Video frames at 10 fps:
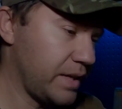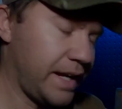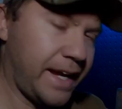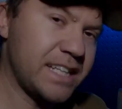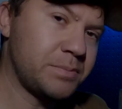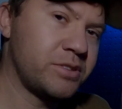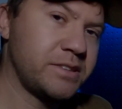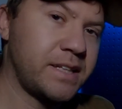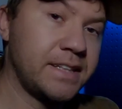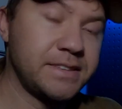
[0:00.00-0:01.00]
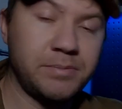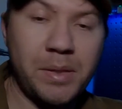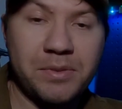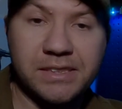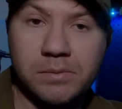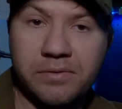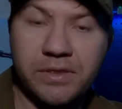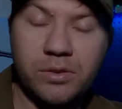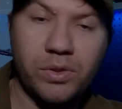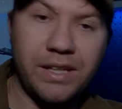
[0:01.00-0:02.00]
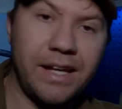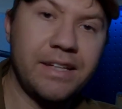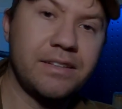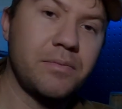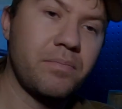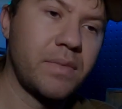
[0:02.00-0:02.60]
as precise as maybe some of you would like.